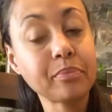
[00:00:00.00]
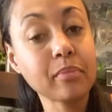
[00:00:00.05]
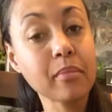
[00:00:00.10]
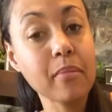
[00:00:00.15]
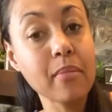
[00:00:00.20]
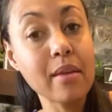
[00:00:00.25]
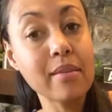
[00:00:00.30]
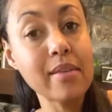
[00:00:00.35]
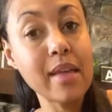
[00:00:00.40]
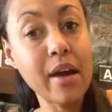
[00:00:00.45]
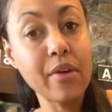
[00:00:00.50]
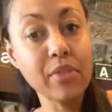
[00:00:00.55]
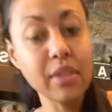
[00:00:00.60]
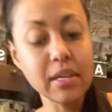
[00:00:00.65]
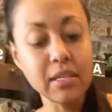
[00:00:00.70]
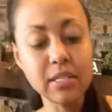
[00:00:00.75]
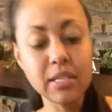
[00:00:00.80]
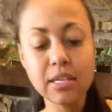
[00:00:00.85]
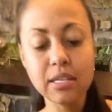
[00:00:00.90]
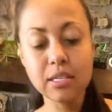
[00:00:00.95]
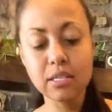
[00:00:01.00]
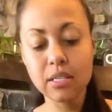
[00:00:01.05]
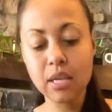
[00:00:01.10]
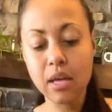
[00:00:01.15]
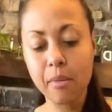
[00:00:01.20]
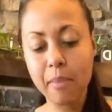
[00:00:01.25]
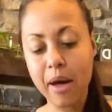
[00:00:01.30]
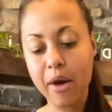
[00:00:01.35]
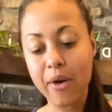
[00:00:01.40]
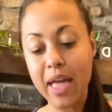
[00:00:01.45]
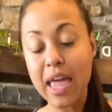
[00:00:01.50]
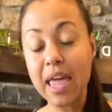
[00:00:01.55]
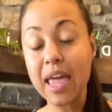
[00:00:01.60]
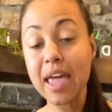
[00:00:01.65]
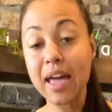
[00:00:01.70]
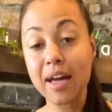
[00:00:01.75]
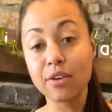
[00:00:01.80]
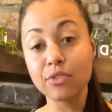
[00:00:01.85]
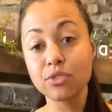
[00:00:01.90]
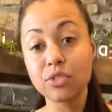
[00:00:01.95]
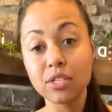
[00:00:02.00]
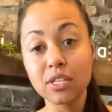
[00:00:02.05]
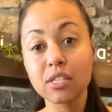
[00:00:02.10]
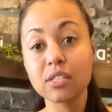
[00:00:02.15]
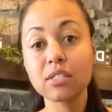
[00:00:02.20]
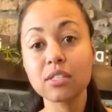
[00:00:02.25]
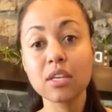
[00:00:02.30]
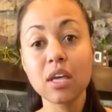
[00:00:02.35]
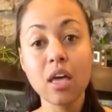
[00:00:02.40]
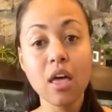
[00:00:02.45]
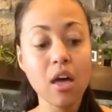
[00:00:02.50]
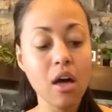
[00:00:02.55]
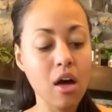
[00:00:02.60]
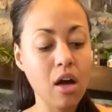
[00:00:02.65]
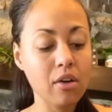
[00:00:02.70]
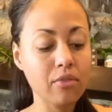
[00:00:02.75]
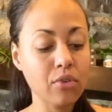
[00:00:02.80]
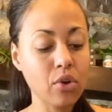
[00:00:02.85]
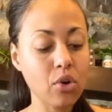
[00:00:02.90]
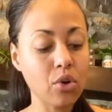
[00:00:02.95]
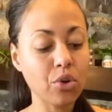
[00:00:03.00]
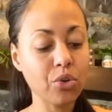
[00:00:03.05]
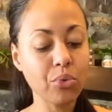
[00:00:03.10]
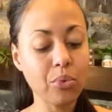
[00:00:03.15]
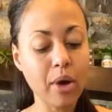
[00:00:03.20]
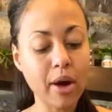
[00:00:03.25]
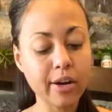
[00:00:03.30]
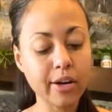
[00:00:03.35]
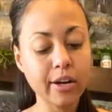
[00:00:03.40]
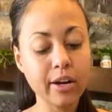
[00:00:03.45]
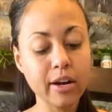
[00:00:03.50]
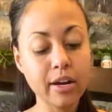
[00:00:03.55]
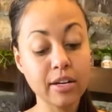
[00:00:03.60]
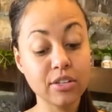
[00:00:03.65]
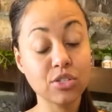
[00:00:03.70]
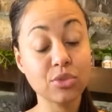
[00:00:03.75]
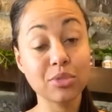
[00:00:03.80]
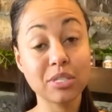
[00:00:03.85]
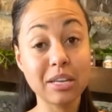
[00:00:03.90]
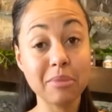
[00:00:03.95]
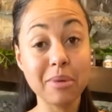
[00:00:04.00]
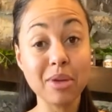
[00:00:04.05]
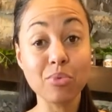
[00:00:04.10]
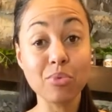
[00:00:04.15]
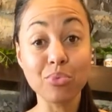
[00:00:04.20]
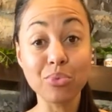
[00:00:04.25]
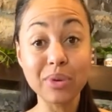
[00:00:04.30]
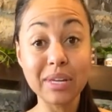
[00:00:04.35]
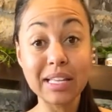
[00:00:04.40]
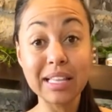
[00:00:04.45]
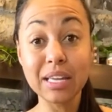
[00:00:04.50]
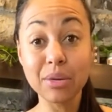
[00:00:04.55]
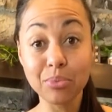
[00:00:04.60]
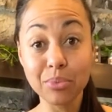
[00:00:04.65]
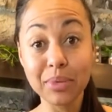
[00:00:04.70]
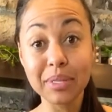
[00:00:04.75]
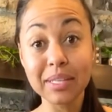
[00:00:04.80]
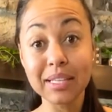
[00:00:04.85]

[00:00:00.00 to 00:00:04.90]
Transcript: Now, this is about 8 ounces of cold water, so it's gonna be really, really